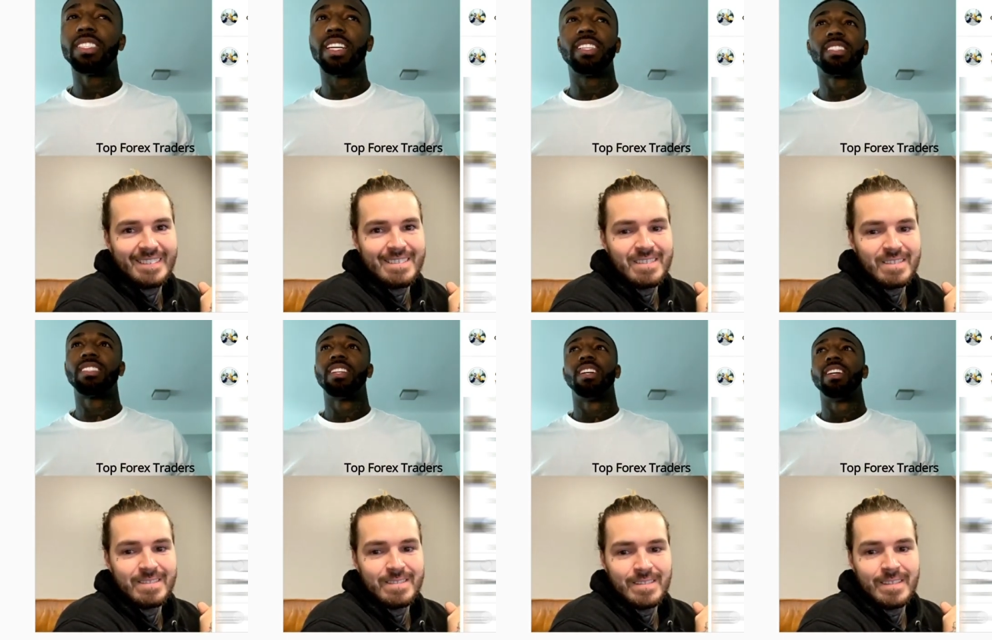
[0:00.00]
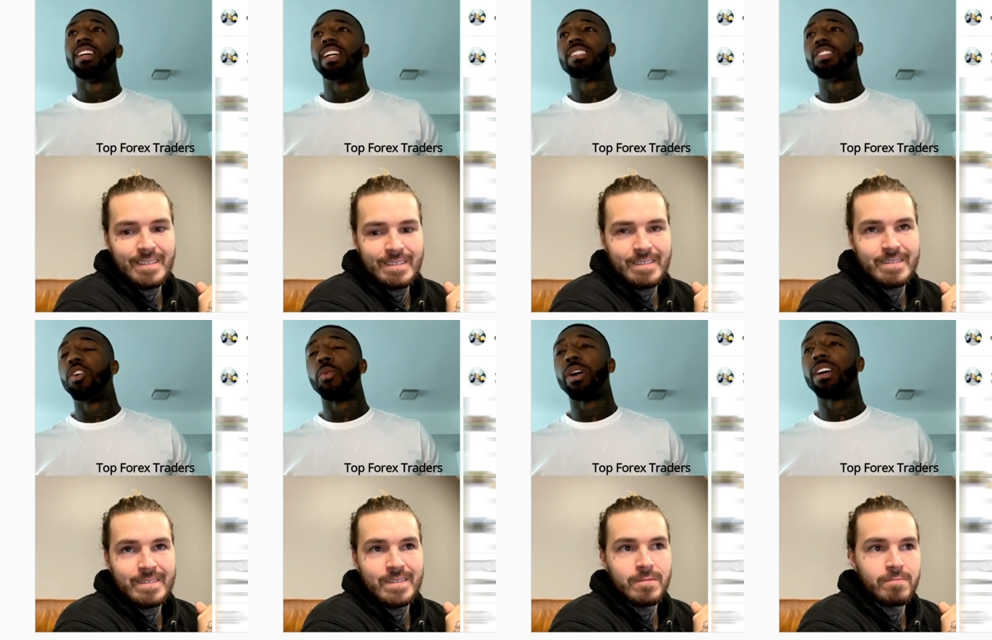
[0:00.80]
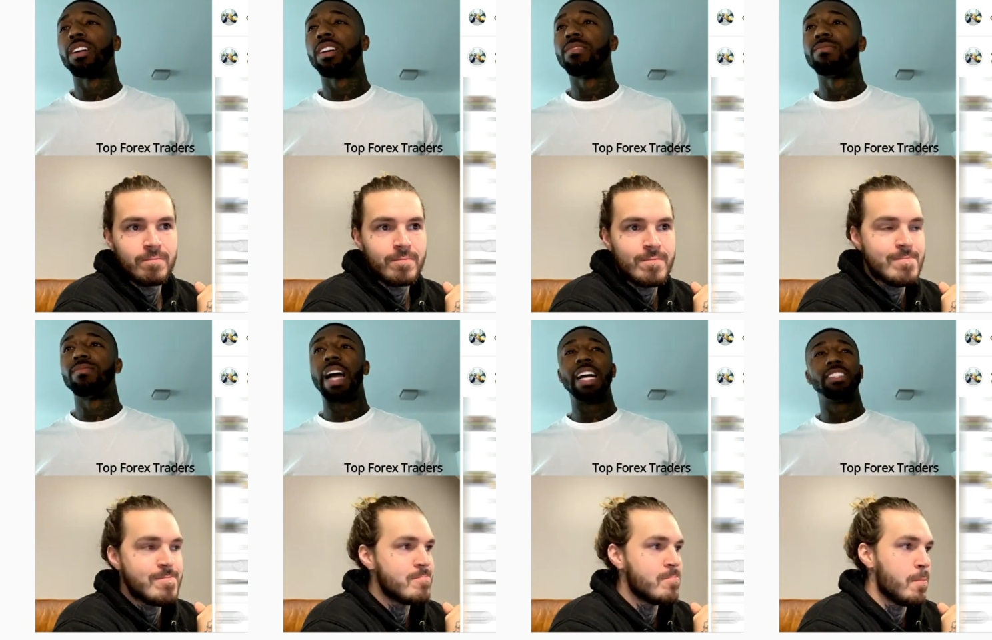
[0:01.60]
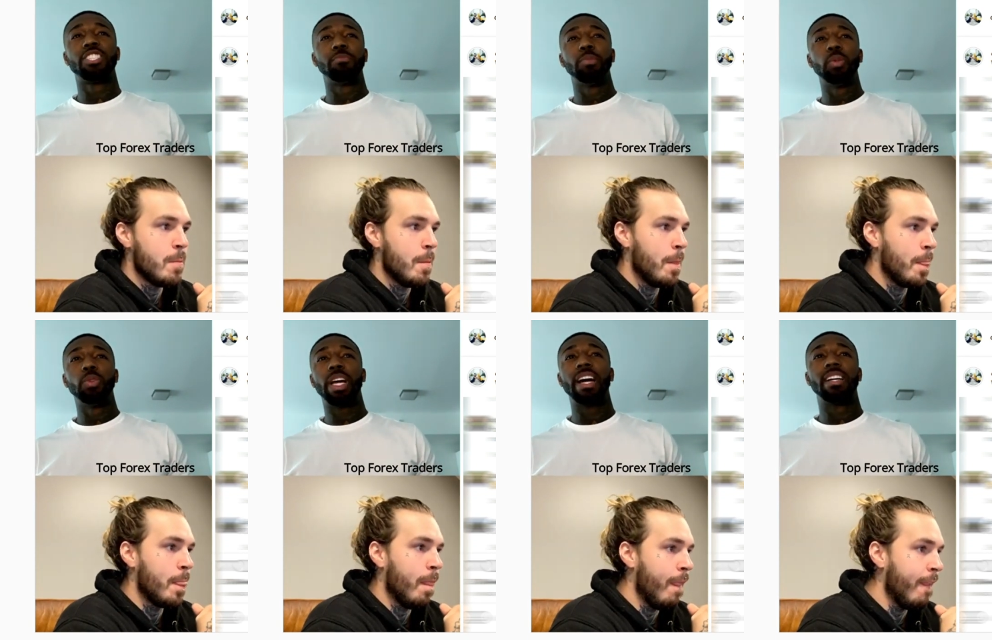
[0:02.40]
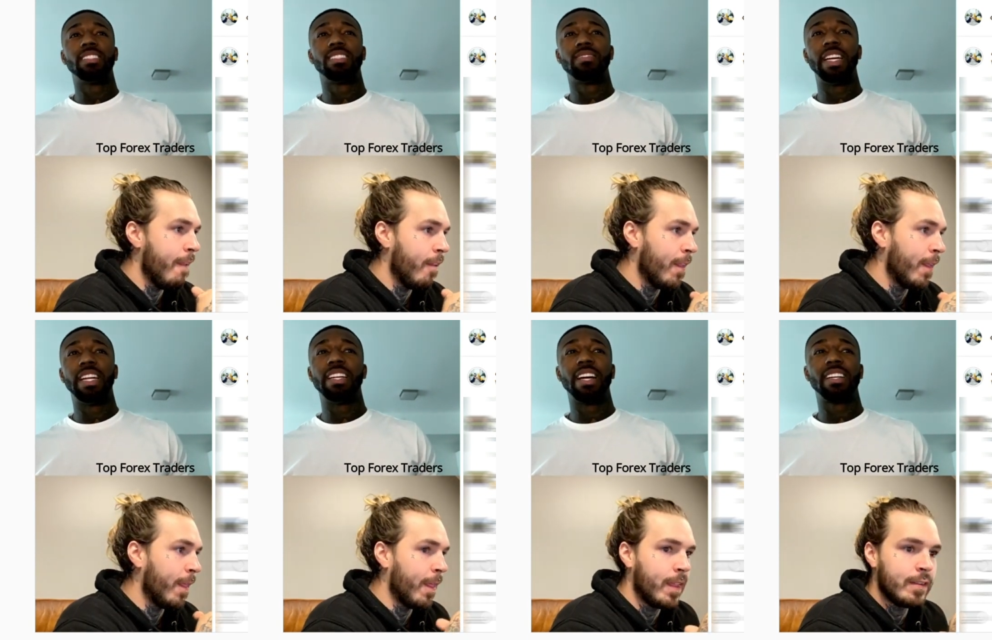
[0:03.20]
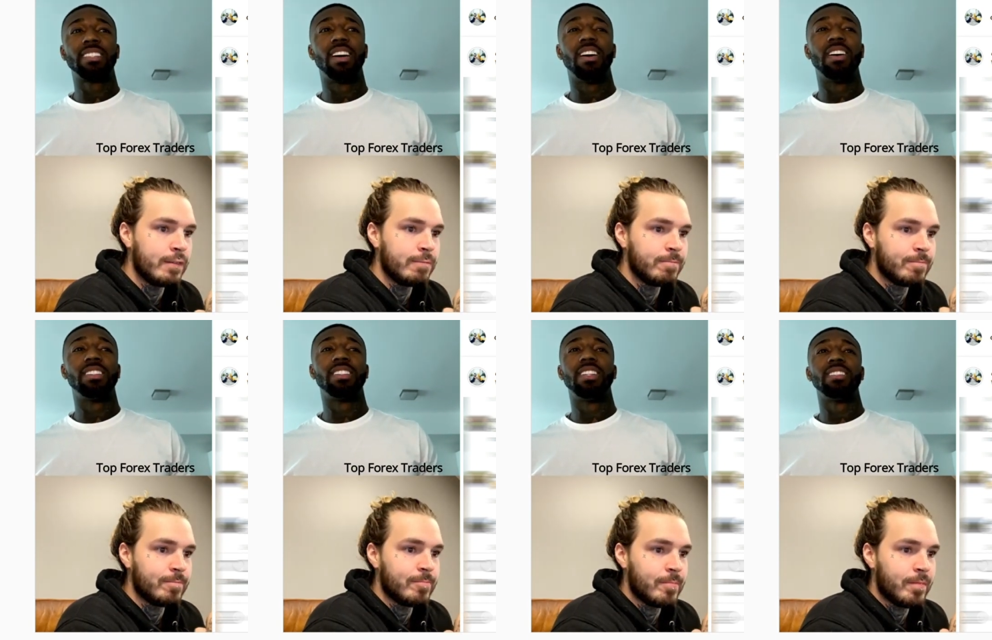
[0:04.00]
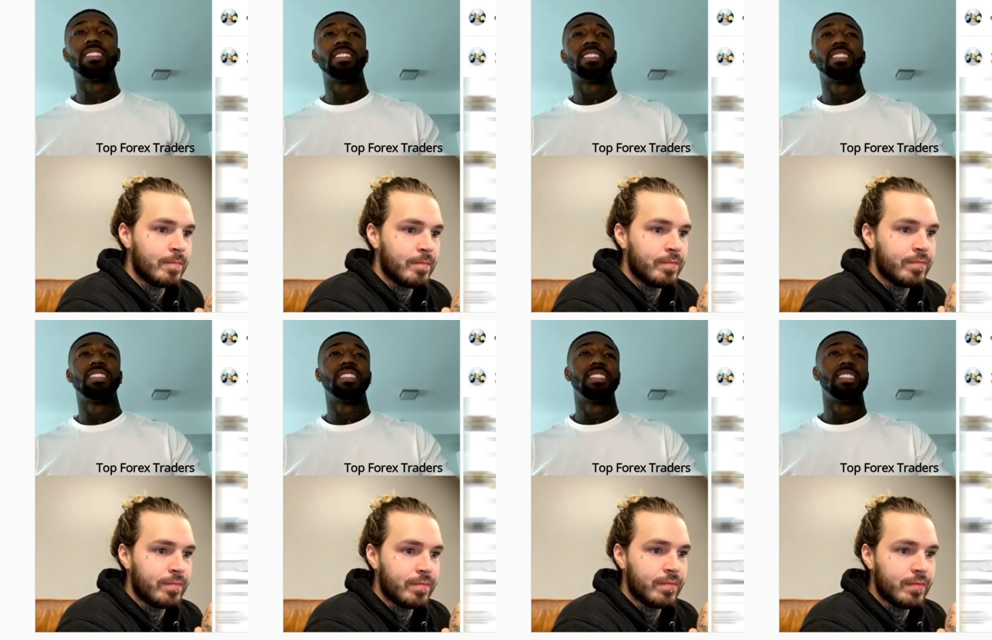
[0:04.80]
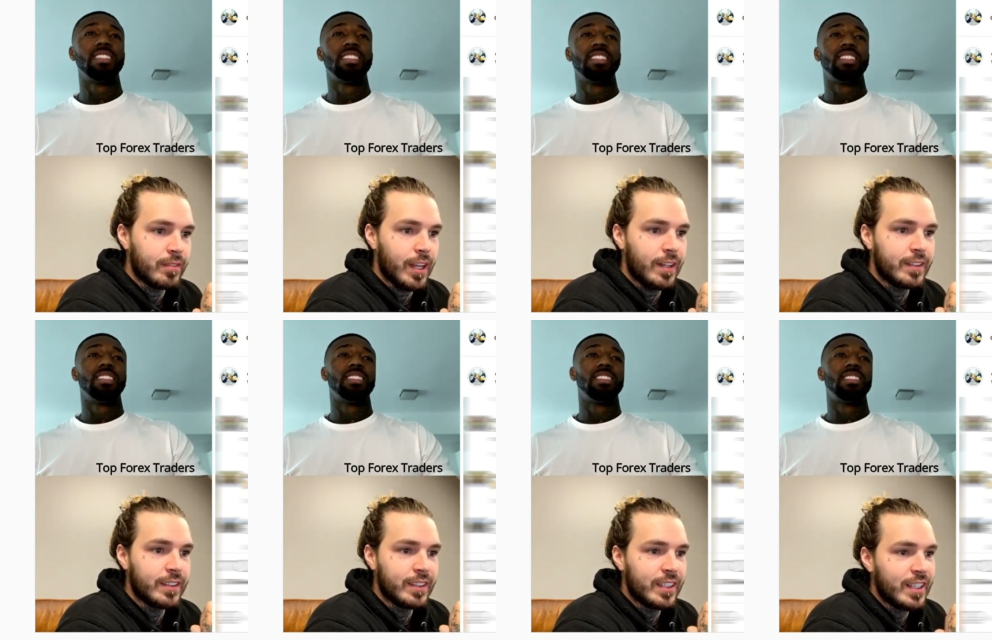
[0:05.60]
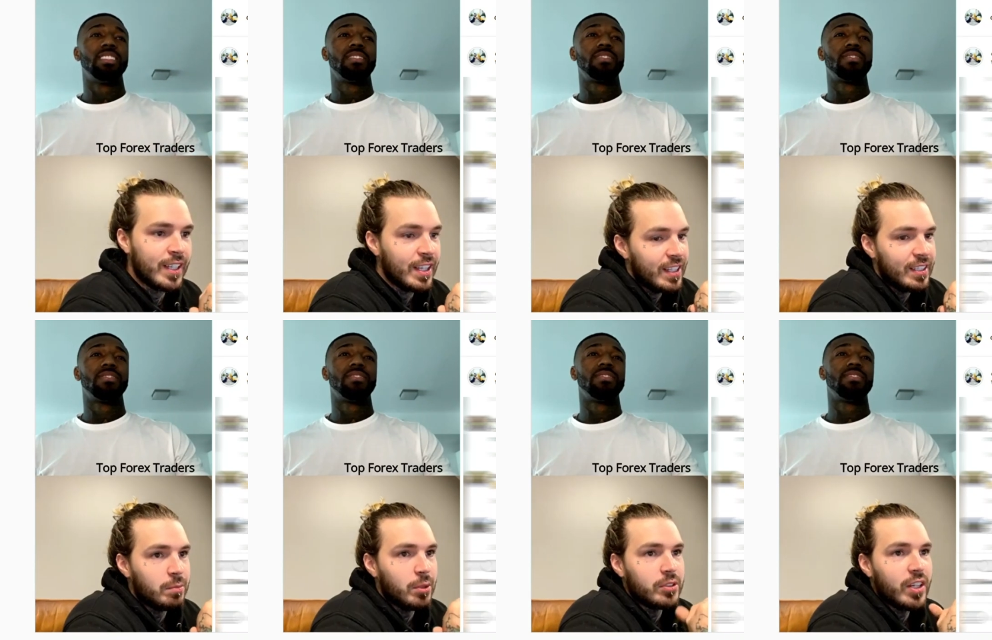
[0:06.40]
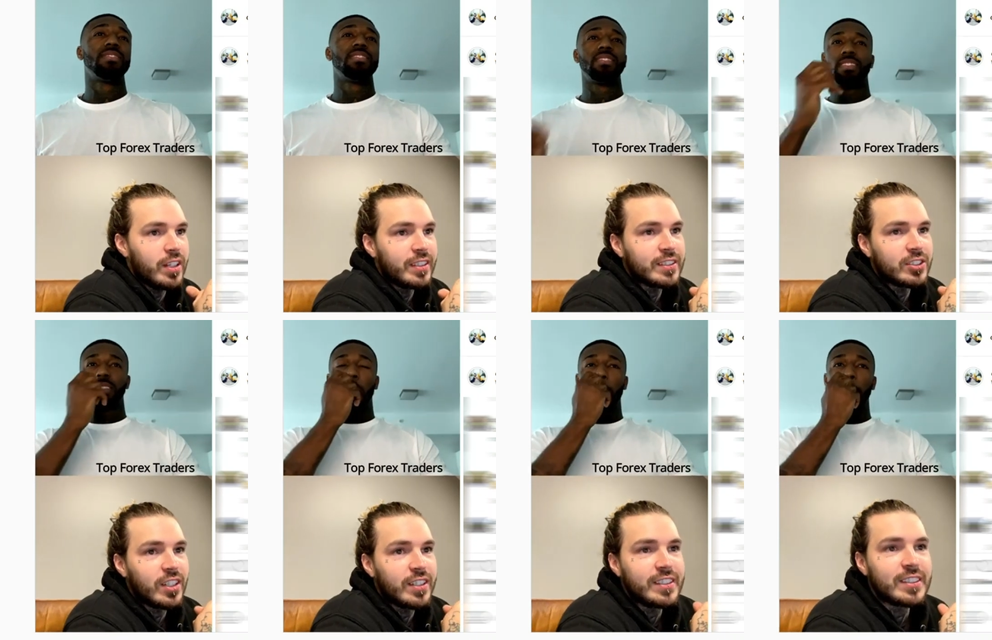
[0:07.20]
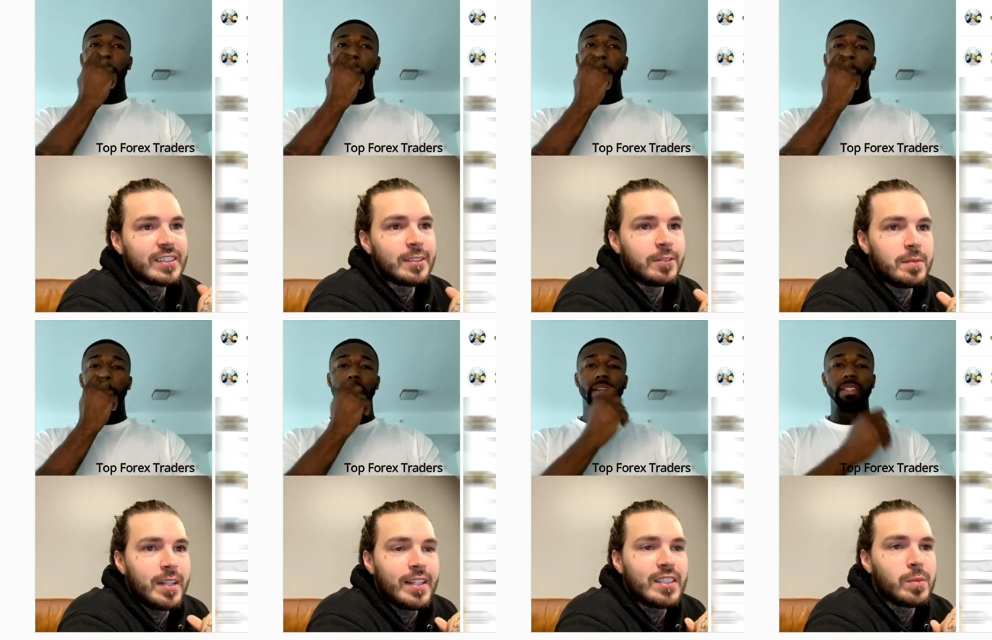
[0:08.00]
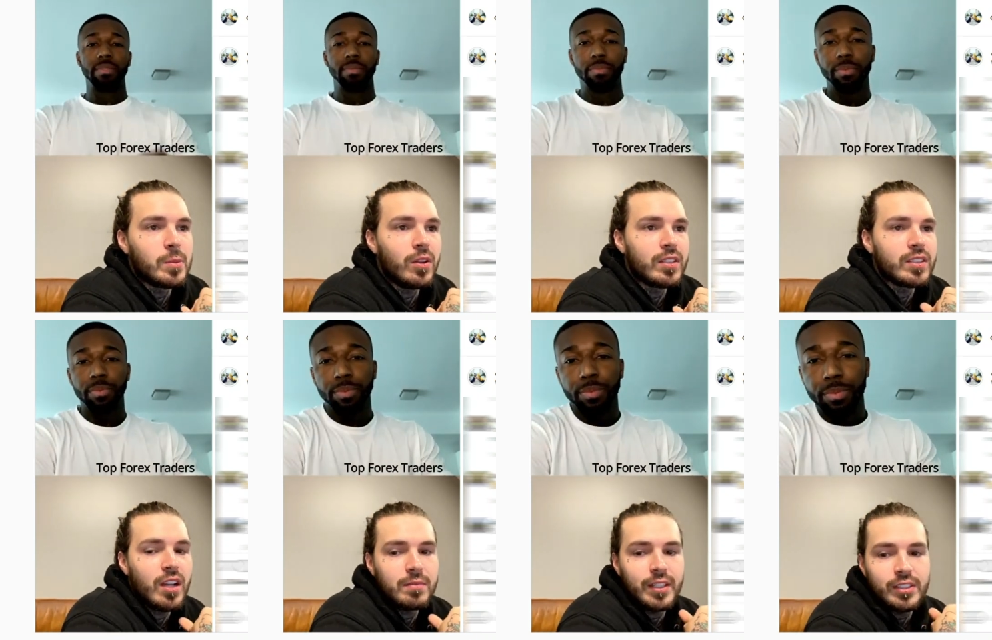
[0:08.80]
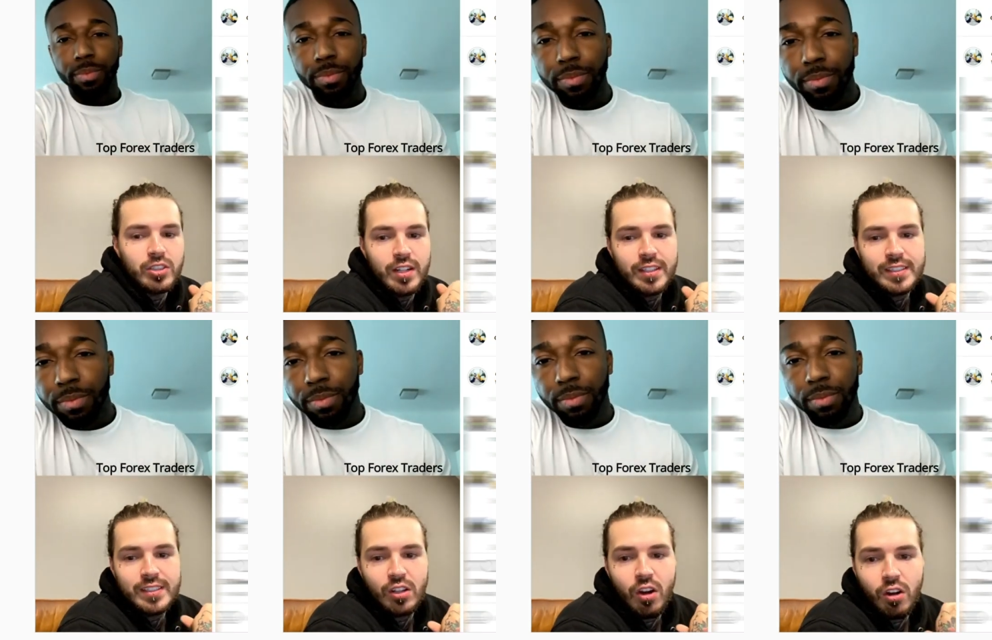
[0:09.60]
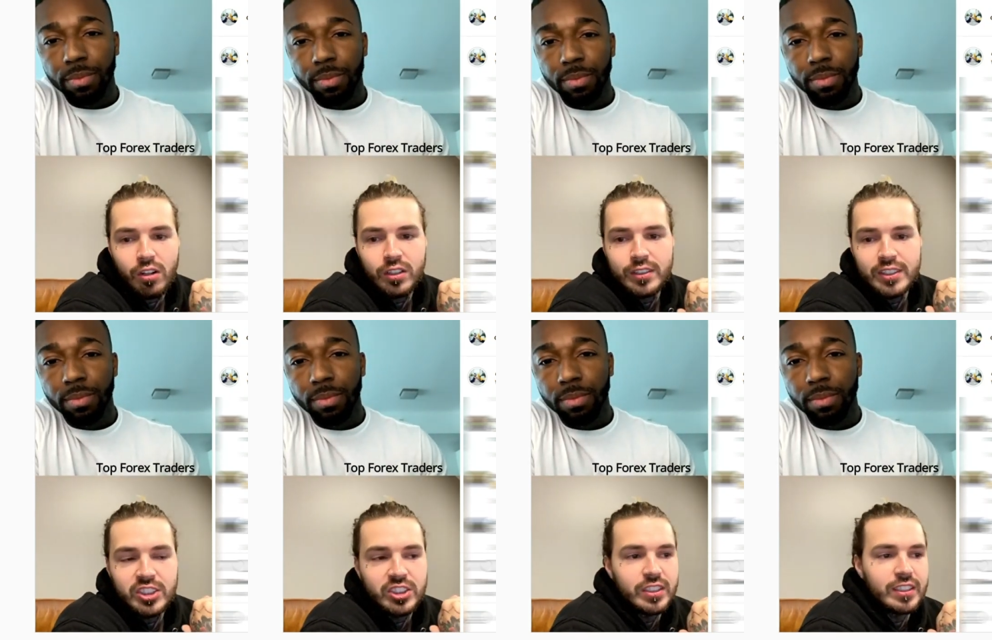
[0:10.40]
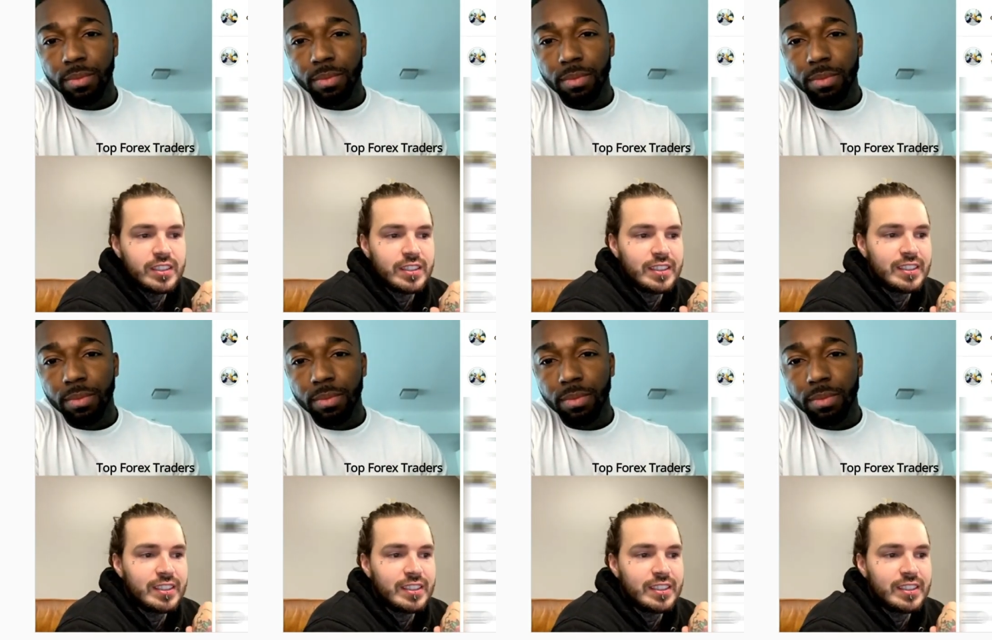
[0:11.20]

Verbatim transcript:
Speaker 1: it's it's nowhere as smooth as an index. Honestly.
Speaker 2: Yeah. Yeah, bro. Trading, trading is different, man. I tell people all the time, like trading isn't hard. It's it's, it's